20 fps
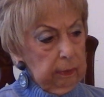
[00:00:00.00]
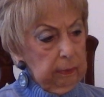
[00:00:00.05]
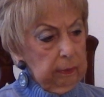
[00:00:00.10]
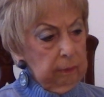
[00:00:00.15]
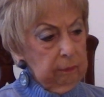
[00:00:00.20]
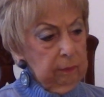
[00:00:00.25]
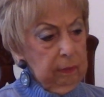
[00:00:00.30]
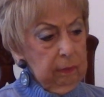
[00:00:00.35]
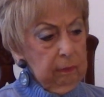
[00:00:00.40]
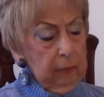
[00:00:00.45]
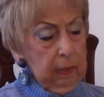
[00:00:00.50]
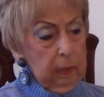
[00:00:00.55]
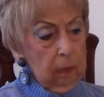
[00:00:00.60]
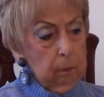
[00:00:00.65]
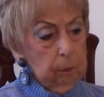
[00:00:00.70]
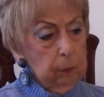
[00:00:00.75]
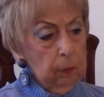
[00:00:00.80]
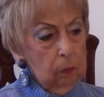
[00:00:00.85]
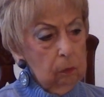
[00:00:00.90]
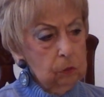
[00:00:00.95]
then they
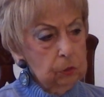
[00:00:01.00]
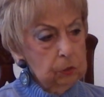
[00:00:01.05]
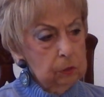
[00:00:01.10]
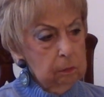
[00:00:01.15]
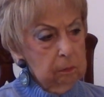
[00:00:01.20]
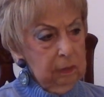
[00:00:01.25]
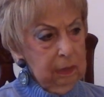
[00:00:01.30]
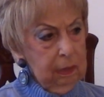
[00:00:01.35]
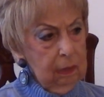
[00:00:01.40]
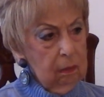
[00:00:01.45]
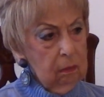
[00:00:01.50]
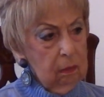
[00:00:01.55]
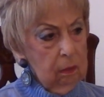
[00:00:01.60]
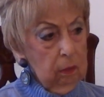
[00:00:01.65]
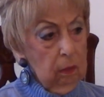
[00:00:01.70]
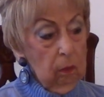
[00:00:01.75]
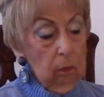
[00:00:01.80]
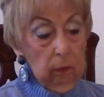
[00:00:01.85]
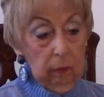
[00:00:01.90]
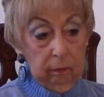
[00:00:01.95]
approached me,
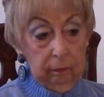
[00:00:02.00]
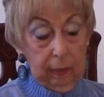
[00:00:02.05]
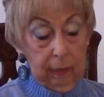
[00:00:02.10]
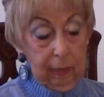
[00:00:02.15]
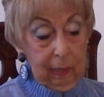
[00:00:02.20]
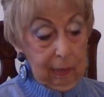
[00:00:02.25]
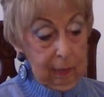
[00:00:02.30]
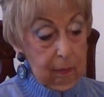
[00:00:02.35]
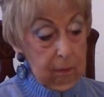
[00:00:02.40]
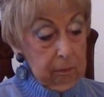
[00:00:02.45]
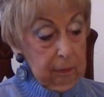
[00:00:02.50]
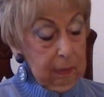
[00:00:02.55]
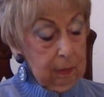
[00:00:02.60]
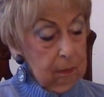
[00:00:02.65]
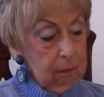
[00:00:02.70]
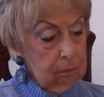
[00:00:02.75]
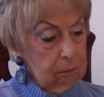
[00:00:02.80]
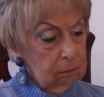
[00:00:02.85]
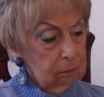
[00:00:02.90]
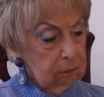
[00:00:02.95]
knowing that I had
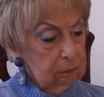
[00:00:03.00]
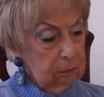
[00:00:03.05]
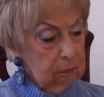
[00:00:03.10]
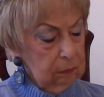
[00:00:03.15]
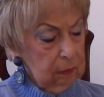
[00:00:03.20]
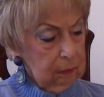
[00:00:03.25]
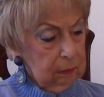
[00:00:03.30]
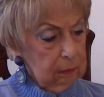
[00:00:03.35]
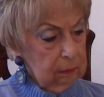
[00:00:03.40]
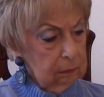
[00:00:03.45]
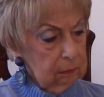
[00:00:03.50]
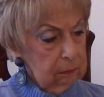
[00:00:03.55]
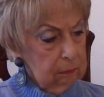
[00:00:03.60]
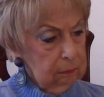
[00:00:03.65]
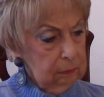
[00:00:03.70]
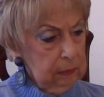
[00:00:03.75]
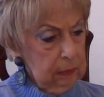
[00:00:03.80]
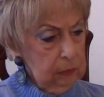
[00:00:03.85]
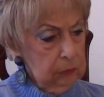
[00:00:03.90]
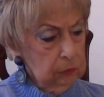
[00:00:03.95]
been a
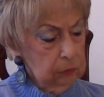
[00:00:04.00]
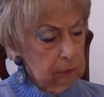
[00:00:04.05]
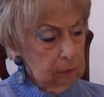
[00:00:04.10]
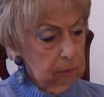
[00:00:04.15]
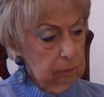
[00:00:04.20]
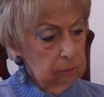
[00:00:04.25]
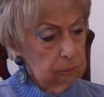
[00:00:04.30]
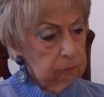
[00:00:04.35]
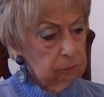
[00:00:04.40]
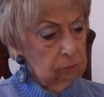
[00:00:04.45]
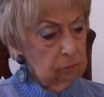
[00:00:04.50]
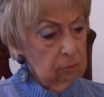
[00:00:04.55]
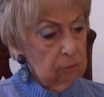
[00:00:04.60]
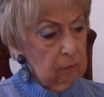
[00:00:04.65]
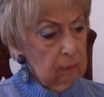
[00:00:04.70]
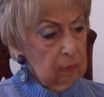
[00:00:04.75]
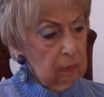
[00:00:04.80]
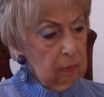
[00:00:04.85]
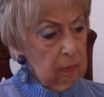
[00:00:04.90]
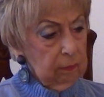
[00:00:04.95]
teacher.
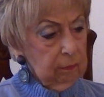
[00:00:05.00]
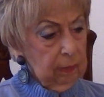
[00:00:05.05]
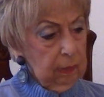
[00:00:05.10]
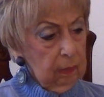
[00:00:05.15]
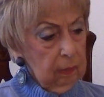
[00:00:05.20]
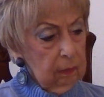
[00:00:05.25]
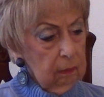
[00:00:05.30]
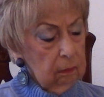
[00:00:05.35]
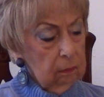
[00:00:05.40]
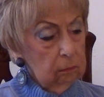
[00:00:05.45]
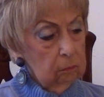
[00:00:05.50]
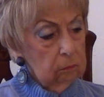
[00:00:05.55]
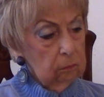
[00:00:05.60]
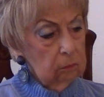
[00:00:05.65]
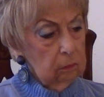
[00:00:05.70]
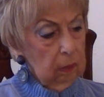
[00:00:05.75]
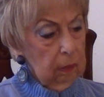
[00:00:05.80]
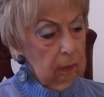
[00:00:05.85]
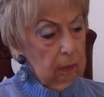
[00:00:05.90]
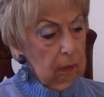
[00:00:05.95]

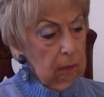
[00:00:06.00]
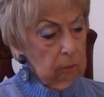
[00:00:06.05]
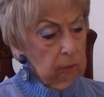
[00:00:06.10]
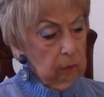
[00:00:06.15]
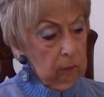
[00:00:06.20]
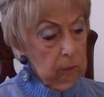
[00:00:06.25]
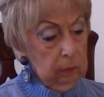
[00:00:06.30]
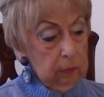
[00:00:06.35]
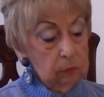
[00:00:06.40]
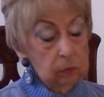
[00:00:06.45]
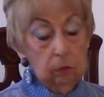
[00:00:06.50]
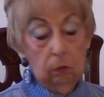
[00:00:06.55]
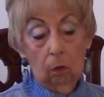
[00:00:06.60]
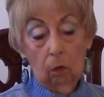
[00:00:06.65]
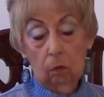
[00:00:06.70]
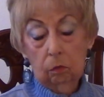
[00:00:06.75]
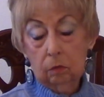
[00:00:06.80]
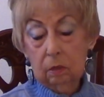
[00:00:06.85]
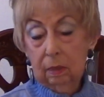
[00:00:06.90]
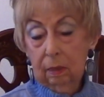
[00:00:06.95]
We went to
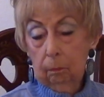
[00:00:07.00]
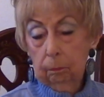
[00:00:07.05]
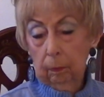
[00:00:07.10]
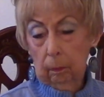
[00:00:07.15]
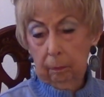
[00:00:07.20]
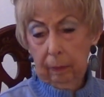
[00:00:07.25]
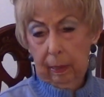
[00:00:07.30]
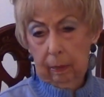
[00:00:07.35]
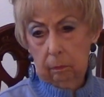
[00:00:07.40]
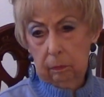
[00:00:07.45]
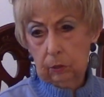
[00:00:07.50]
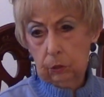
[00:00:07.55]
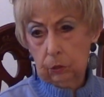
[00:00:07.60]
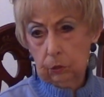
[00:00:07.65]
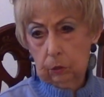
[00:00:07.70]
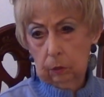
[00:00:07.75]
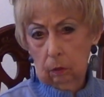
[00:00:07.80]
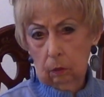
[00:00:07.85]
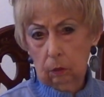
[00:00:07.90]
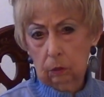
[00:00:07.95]
North Temple Baptist
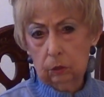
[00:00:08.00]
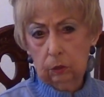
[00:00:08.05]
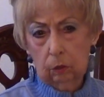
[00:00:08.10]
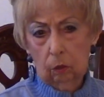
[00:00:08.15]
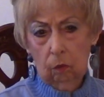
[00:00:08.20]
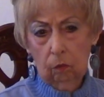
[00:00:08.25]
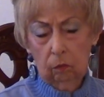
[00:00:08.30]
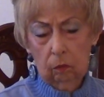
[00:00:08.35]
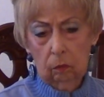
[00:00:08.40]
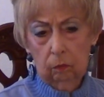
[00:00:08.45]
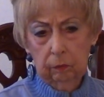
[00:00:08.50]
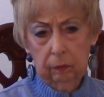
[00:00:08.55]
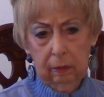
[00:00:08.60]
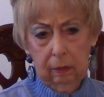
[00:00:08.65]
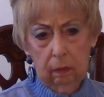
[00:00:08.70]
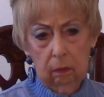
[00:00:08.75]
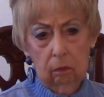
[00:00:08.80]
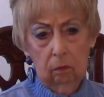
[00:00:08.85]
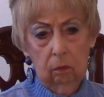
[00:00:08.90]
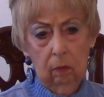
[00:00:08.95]
Church over on
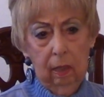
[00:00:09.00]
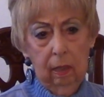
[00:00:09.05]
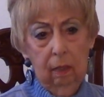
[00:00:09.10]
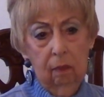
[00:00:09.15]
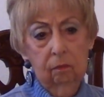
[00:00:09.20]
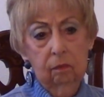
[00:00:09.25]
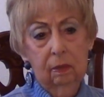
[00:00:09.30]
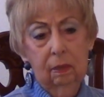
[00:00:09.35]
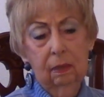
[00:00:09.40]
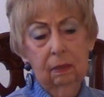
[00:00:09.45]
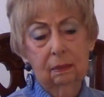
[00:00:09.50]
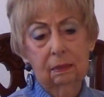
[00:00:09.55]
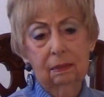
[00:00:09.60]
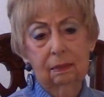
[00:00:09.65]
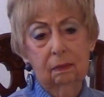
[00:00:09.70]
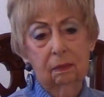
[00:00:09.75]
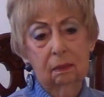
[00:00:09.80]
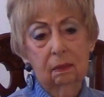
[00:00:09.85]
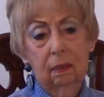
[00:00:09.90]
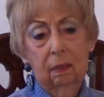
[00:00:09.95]
Denton Drive, and
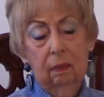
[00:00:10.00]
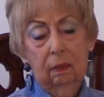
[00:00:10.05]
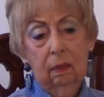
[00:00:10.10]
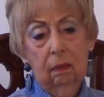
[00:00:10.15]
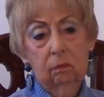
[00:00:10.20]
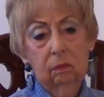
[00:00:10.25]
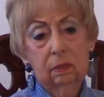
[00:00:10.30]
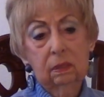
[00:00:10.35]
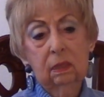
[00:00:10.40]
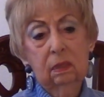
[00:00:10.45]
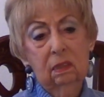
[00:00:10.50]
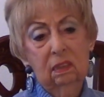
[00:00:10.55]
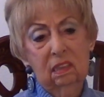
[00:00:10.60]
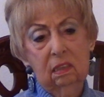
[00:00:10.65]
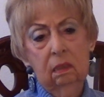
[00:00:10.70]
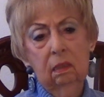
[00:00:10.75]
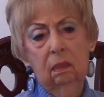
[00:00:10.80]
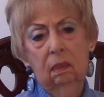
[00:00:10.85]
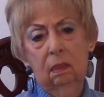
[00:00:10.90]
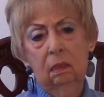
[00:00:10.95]
it was
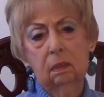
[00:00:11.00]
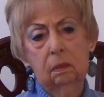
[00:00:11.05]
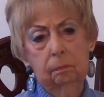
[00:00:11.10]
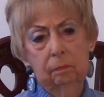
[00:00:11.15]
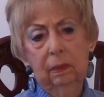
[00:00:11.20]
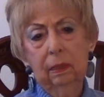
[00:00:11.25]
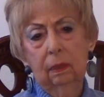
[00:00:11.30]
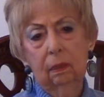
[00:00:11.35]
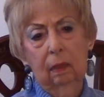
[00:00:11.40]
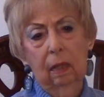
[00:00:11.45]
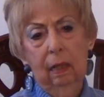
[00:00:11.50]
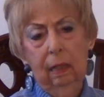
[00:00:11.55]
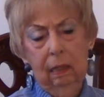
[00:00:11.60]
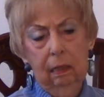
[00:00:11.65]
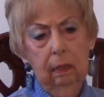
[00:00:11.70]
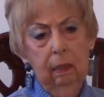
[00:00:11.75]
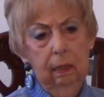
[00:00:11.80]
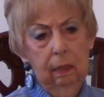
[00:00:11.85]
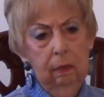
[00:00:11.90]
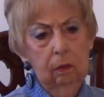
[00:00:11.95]
in its big
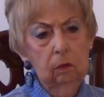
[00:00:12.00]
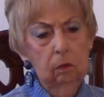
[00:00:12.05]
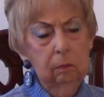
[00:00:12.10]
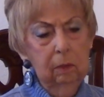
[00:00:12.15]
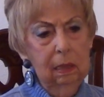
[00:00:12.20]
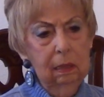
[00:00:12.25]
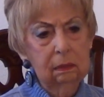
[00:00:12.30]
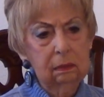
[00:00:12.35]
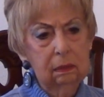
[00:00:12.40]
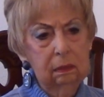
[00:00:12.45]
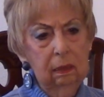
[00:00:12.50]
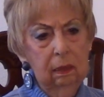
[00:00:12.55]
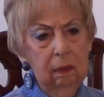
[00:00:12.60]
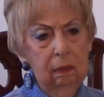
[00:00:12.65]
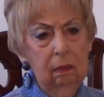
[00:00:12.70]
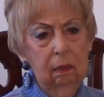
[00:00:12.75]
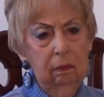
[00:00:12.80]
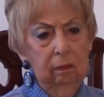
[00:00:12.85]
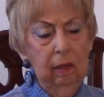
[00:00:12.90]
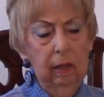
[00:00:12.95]
heyday, you might say.
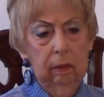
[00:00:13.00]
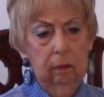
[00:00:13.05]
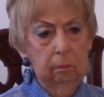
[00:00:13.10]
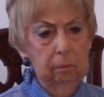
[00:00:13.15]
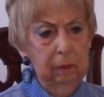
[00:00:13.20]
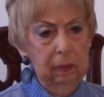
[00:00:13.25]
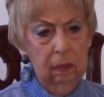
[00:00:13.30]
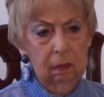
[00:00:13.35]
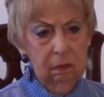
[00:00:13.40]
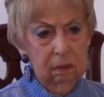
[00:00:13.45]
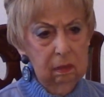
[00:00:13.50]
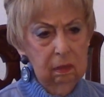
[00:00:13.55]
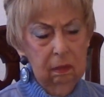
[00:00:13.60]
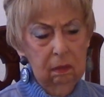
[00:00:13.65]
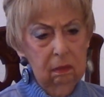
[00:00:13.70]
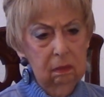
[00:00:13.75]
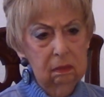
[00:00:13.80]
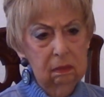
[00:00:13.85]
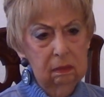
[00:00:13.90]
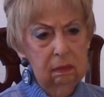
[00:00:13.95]
It had a big
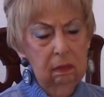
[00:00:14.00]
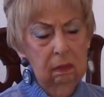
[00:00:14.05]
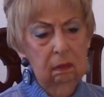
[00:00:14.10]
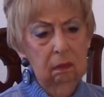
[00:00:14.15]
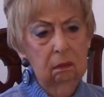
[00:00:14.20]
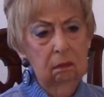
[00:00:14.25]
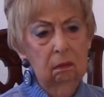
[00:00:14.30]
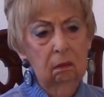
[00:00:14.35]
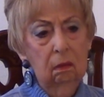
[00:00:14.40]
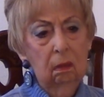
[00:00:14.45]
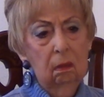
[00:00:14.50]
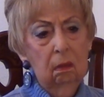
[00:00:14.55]
attendance then,